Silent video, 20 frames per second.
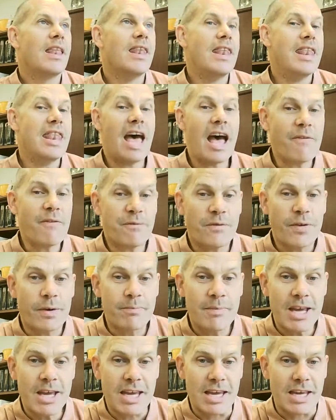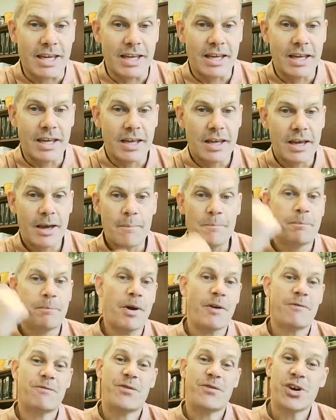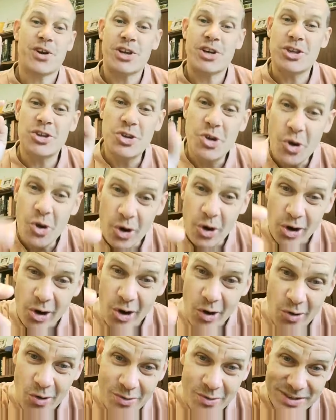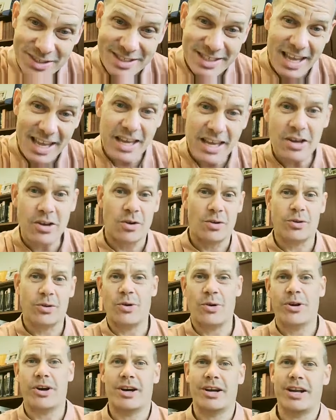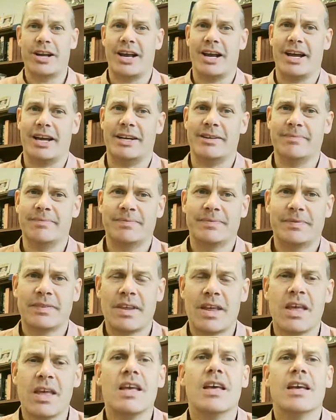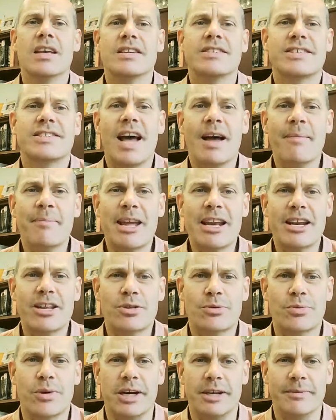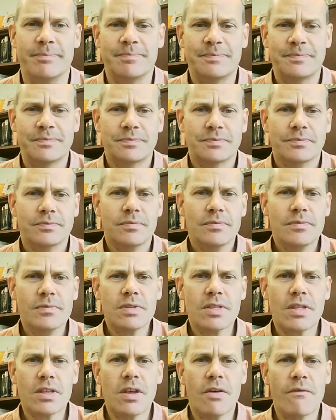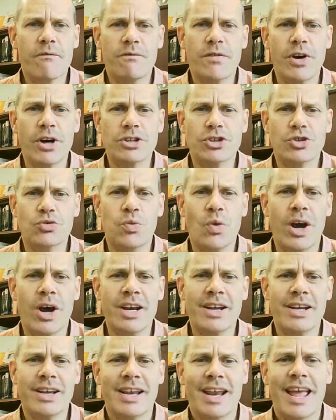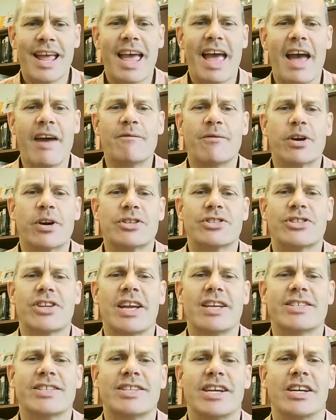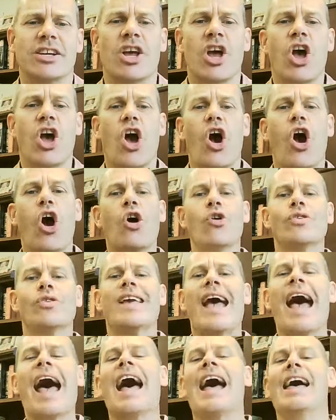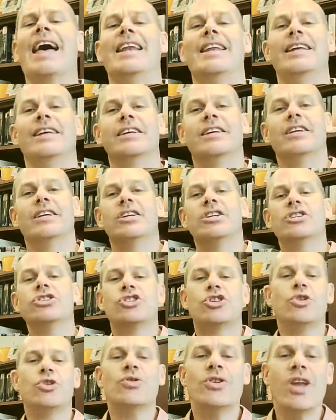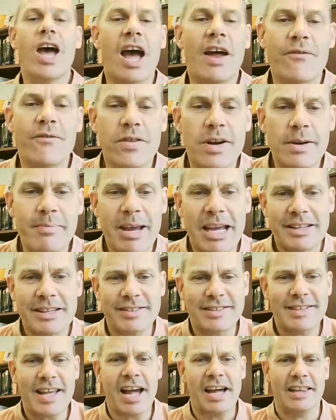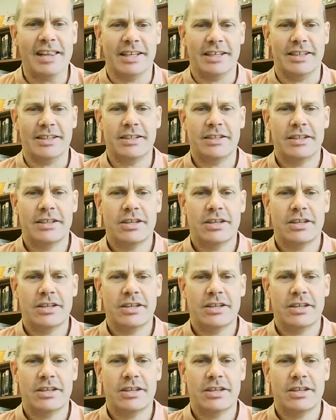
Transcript: Not for me, but for your own sake, O Lord our God. Psalm 83, verse 1 and verse 18. O God, do not remain silent.